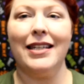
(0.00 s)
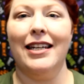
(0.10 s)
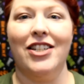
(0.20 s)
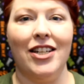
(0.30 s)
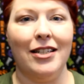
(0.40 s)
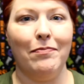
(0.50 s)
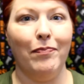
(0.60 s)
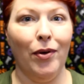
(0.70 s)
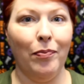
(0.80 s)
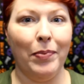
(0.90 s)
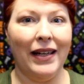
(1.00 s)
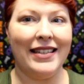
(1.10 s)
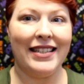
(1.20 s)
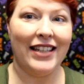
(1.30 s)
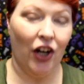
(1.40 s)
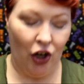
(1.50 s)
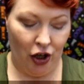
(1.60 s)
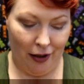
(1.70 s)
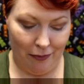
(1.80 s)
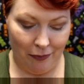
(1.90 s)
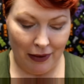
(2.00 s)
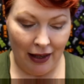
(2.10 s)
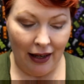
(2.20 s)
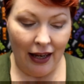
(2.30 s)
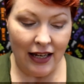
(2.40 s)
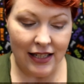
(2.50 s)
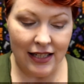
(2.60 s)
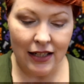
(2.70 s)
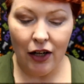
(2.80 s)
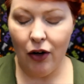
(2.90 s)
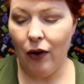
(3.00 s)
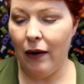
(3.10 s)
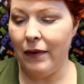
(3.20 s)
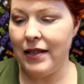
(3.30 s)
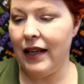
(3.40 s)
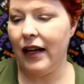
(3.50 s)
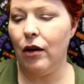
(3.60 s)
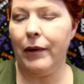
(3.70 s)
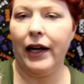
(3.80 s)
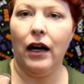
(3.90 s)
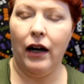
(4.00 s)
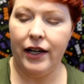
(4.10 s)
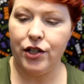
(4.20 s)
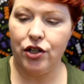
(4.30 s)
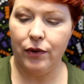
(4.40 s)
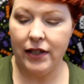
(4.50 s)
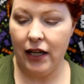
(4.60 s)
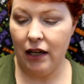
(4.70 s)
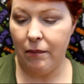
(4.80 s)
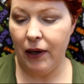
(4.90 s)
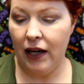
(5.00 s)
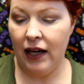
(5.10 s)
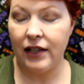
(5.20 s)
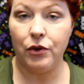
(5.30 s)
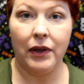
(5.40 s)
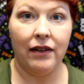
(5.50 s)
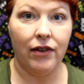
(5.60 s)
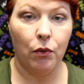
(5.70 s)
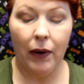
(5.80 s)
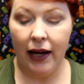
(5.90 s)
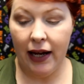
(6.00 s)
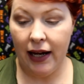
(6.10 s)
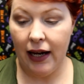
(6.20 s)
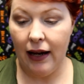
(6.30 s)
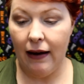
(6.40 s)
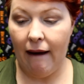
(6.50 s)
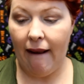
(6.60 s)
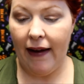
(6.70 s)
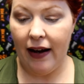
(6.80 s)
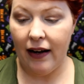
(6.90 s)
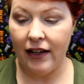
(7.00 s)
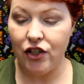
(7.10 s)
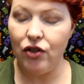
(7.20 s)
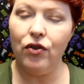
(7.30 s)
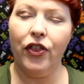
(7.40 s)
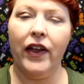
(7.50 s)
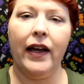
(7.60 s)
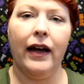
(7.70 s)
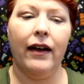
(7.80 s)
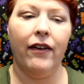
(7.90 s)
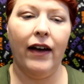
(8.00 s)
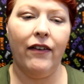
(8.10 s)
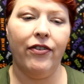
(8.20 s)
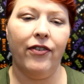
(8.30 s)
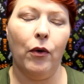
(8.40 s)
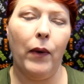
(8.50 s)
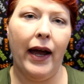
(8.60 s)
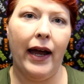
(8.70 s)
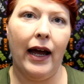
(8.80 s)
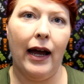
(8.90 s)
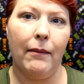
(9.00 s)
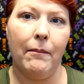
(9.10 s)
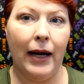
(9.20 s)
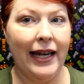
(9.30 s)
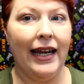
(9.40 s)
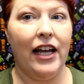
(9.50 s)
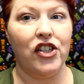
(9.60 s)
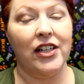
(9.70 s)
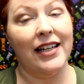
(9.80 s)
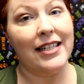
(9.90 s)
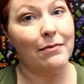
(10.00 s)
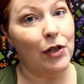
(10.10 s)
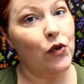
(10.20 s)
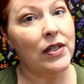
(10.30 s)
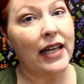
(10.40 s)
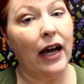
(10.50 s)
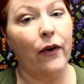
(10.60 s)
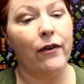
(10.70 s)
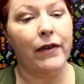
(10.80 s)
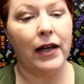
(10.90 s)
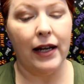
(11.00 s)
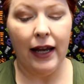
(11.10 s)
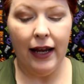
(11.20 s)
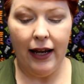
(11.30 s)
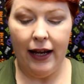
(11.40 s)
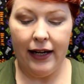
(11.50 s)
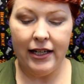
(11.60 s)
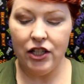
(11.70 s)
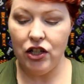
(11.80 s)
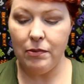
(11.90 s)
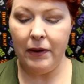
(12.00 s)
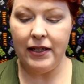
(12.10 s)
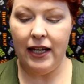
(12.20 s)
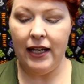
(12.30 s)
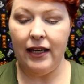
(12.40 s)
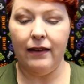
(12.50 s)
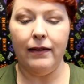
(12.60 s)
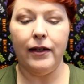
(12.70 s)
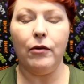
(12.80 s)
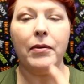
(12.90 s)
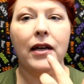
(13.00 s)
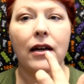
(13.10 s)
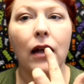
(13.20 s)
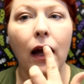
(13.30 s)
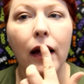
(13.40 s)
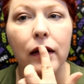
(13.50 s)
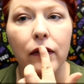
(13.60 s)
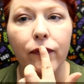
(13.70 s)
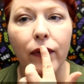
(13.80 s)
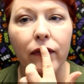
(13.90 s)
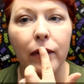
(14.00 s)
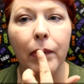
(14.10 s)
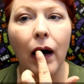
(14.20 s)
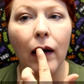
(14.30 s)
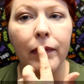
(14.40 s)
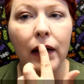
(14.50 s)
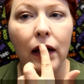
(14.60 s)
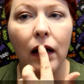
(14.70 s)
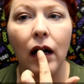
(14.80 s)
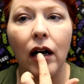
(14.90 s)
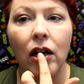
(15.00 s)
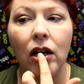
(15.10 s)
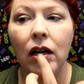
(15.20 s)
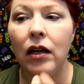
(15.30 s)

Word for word: it just, boop, it's gone. So I was oh my gosh, do I take it back? Do I give it away? And I do think I have a way I might actually get some use out of it. And it's just by taking a little bit and just maybe popping it on,